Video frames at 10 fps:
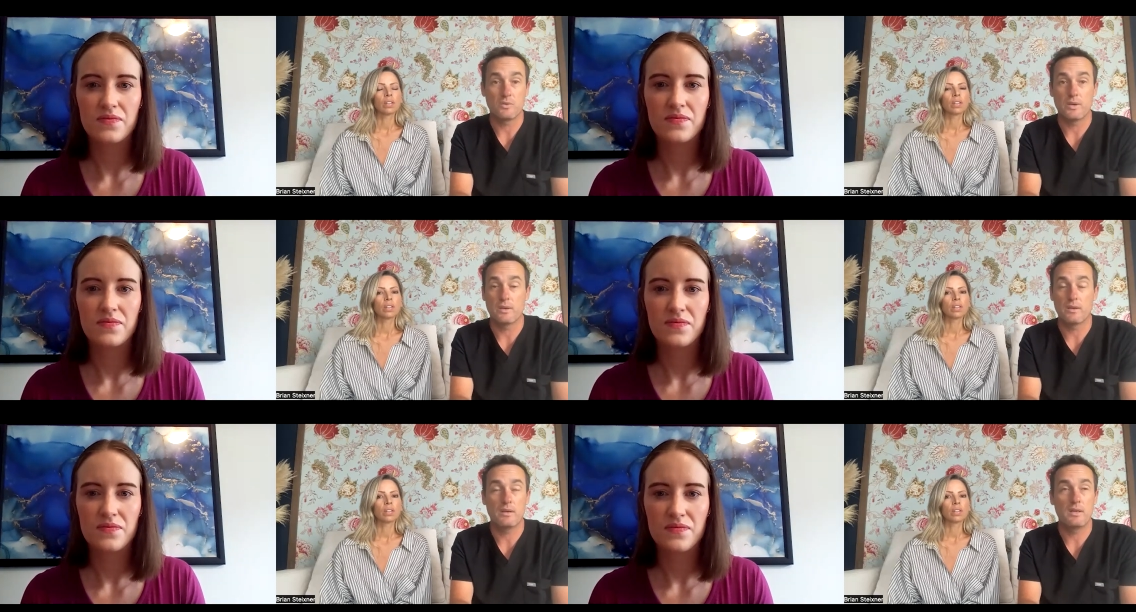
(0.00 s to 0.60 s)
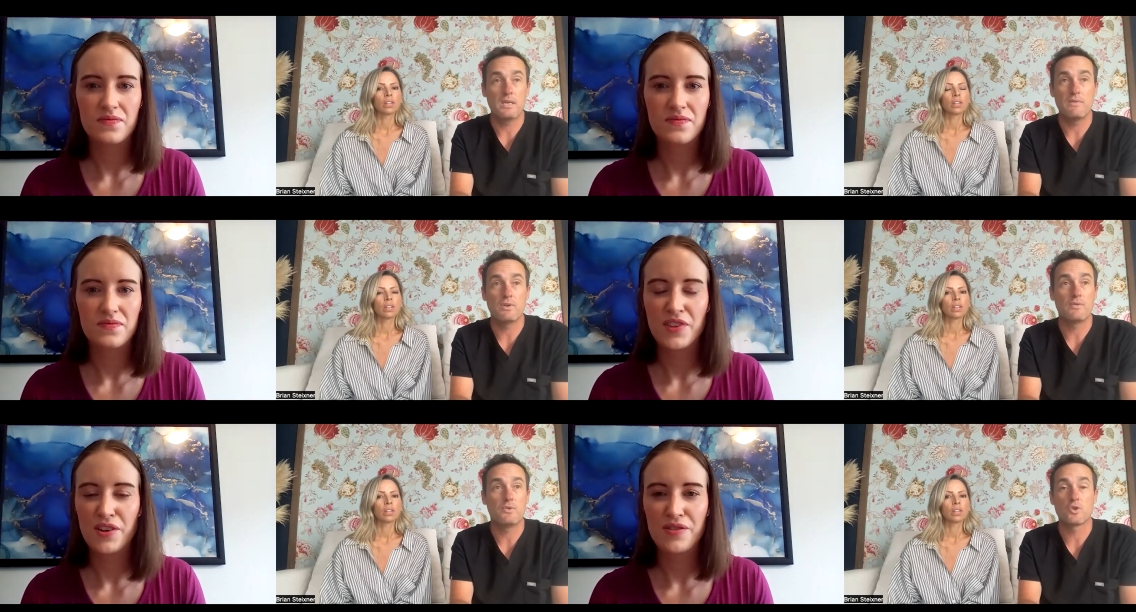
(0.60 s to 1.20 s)
Speaker 1: to it. Even
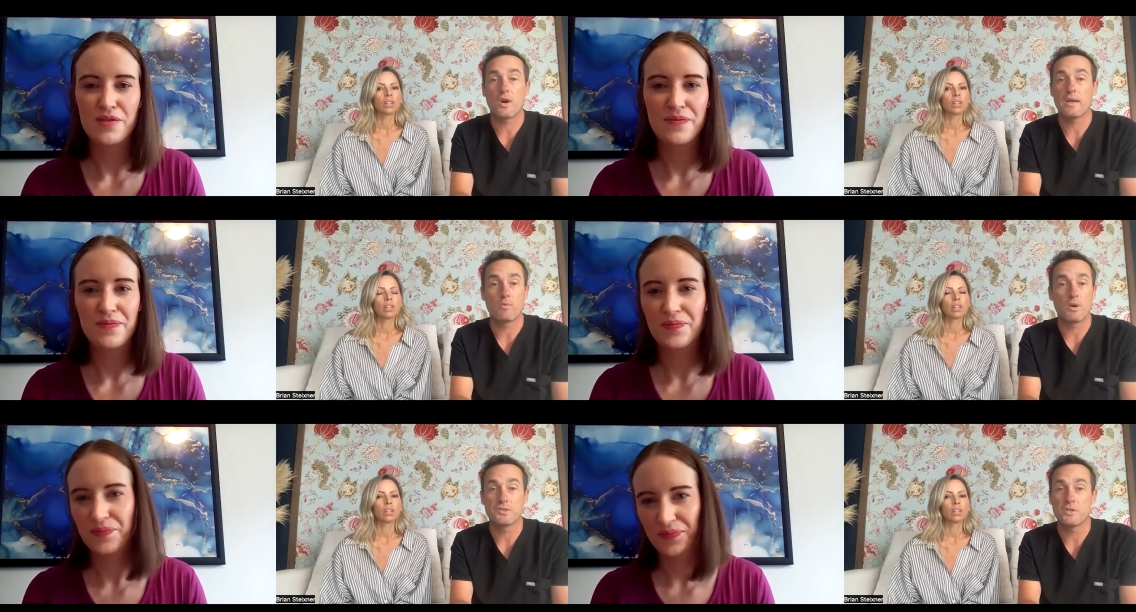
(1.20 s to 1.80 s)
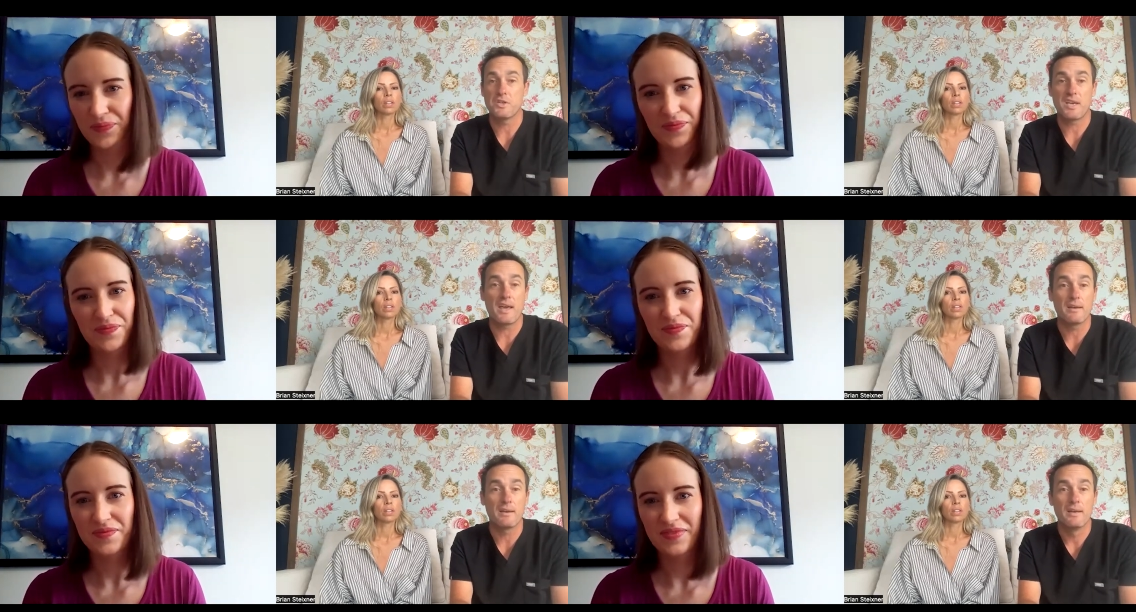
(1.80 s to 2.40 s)
if you try and rush it, you
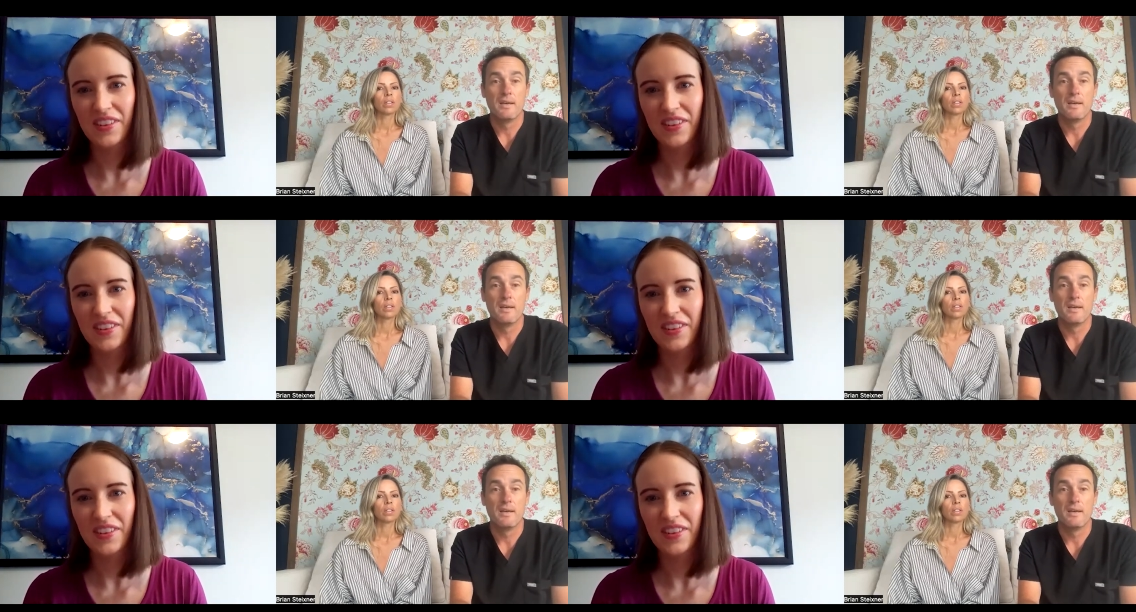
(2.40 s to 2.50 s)
can't.